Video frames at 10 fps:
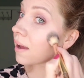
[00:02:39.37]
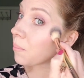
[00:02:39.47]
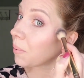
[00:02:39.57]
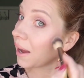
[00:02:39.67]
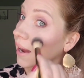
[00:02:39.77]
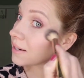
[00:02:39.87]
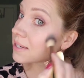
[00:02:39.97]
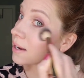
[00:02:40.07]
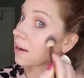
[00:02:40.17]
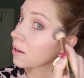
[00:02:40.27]

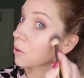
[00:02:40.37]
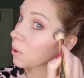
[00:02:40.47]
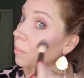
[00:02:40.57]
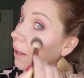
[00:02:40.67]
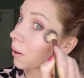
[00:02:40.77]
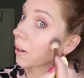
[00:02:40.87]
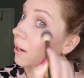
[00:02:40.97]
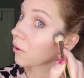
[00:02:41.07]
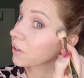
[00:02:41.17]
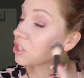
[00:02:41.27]
But you would apply it right
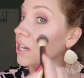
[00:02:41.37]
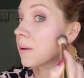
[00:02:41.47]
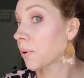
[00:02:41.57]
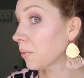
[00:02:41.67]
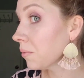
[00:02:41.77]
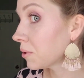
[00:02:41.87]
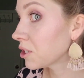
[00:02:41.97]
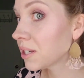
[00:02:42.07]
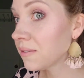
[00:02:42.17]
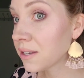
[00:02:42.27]
here on the cheekbone, which
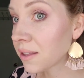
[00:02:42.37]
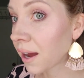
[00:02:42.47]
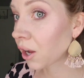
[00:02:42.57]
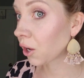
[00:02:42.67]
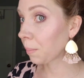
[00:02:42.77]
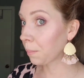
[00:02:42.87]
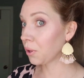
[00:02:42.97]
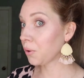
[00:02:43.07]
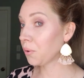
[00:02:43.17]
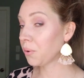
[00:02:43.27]
gives you that
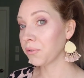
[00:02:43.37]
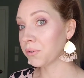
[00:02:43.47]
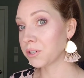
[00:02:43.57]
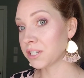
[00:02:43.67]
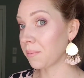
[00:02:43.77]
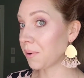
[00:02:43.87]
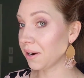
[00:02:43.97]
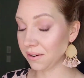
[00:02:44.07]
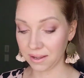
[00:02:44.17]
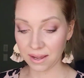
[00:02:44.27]
beautiful shimmer.
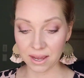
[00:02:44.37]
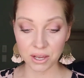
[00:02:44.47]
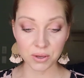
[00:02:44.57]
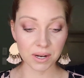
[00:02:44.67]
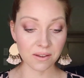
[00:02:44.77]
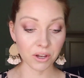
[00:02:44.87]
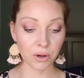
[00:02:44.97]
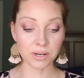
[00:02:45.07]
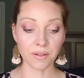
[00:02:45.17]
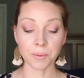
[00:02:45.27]
You can even go
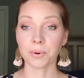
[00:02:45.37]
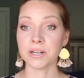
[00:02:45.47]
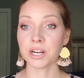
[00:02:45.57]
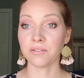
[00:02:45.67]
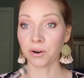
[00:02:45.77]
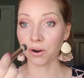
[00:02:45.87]
down the bridge of your